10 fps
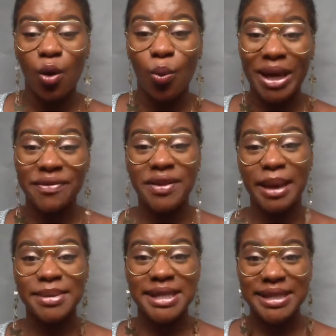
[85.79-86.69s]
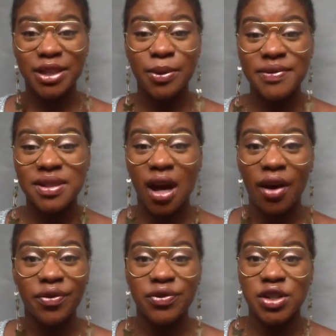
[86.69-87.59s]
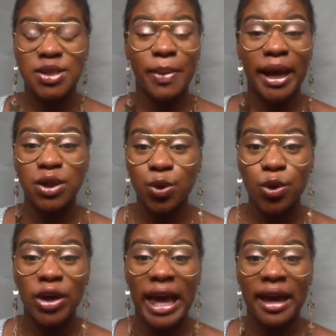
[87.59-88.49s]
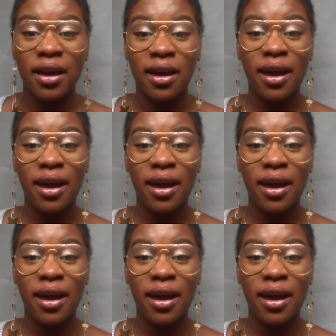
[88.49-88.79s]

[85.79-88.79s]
way for them to deal with stuff, just by talking.